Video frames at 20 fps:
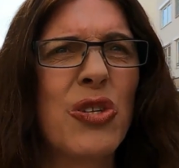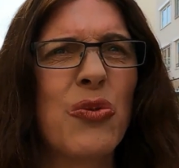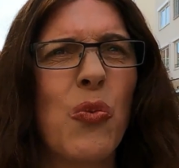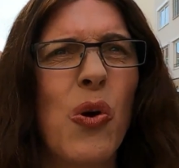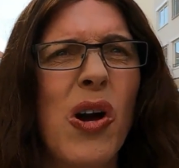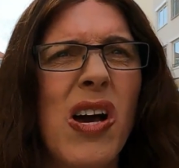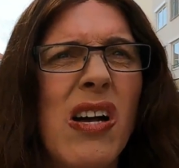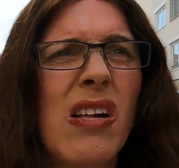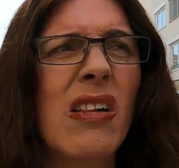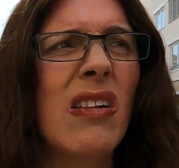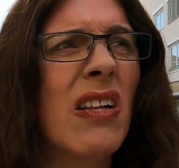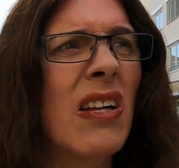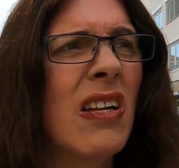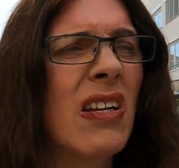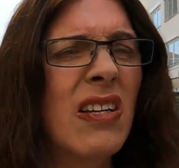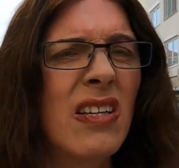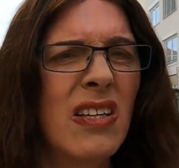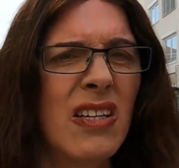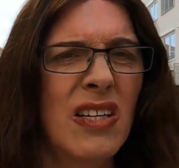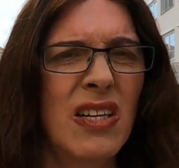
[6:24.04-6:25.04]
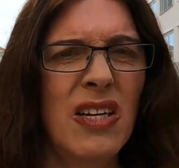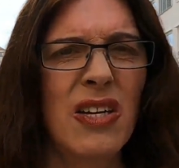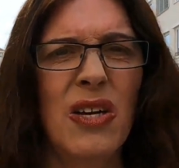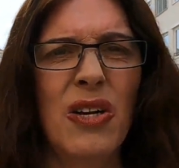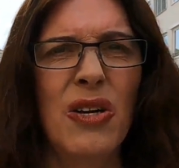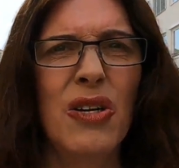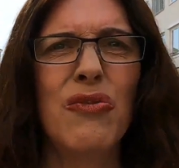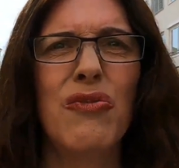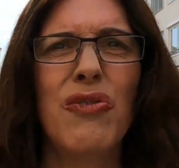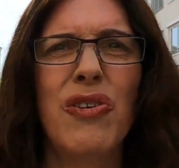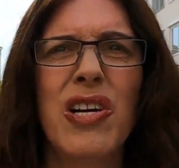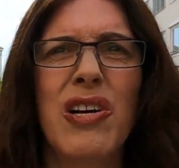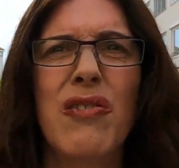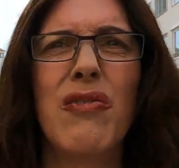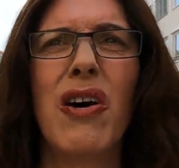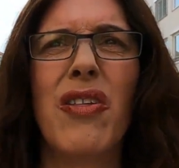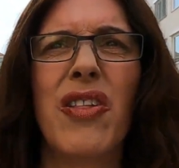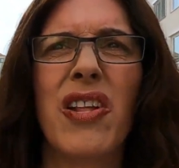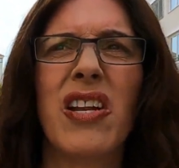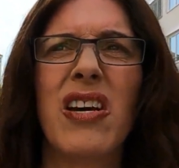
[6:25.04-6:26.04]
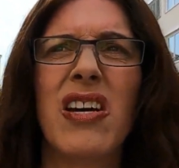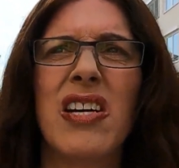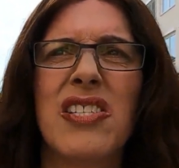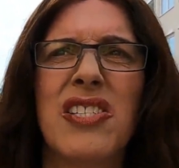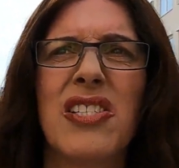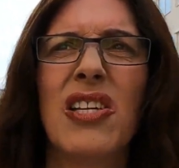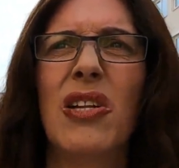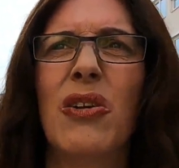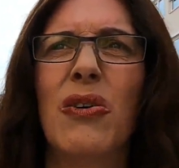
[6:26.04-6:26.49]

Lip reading: as well. Really rather nice to